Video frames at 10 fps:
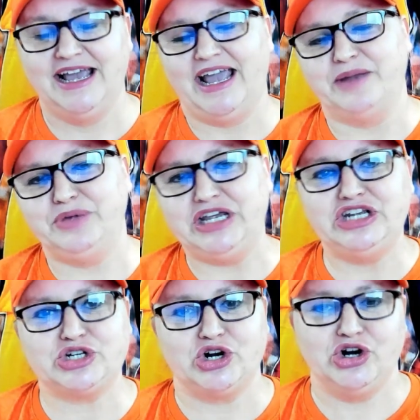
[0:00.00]
And be
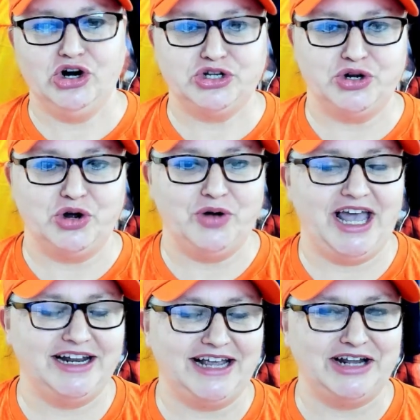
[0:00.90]
sure to go
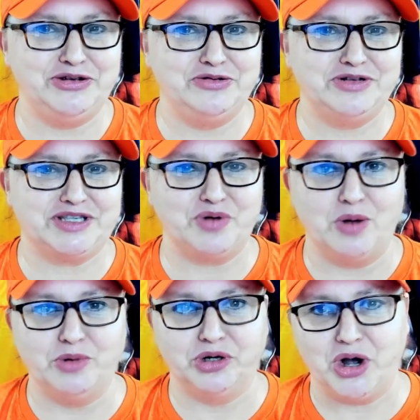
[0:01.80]
ahead and use the
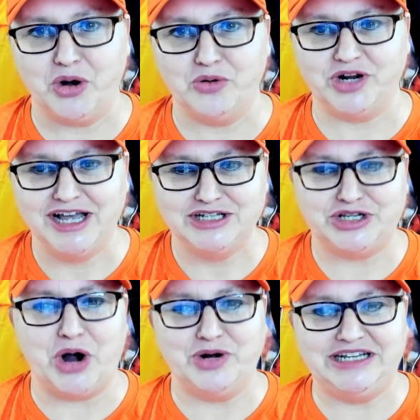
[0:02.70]
promo code
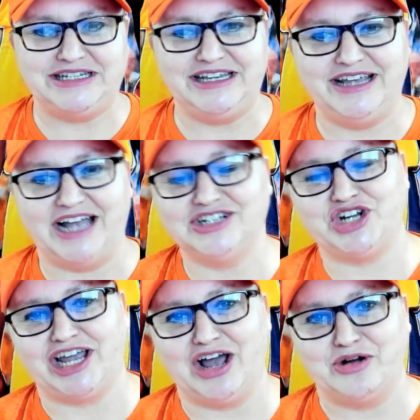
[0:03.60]
TONYT at
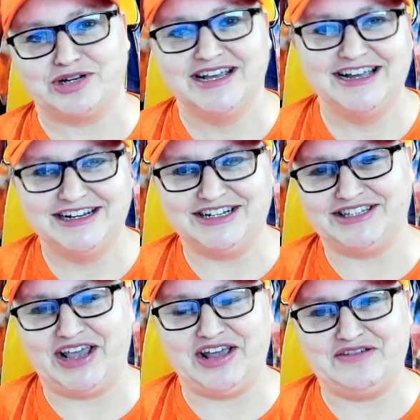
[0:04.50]
checkout to
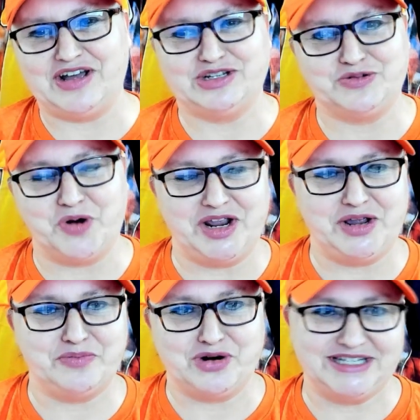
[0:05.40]
save
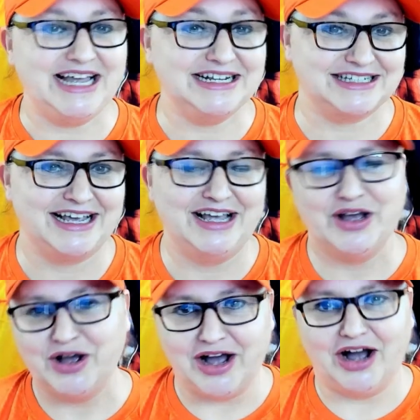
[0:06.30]
20%.
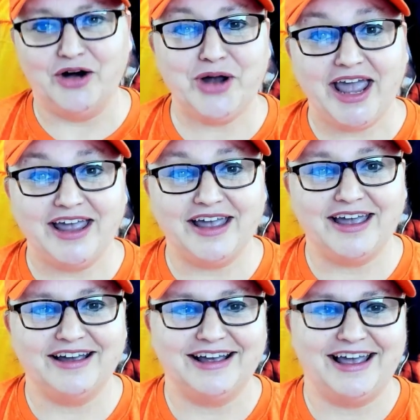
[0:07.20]
Okay,
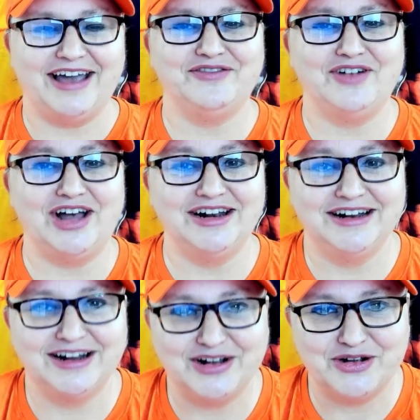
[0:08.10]
have fun.
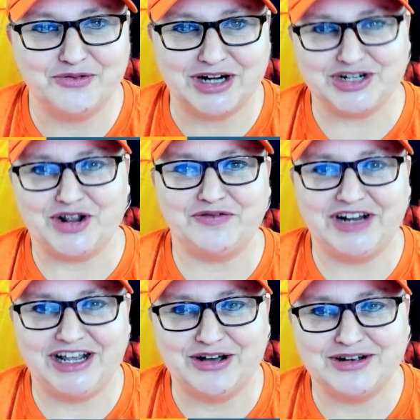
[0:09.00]
Watch another
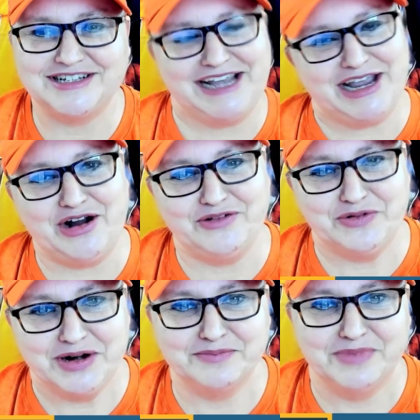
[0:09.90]
video. Take care,
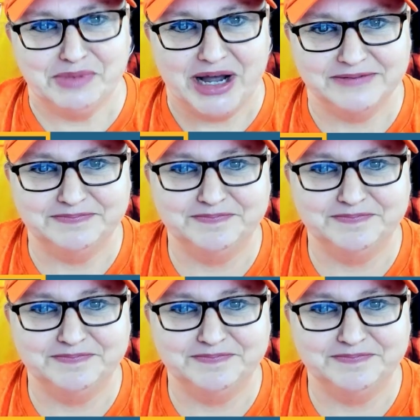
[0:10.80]
everyone. Bye-bye.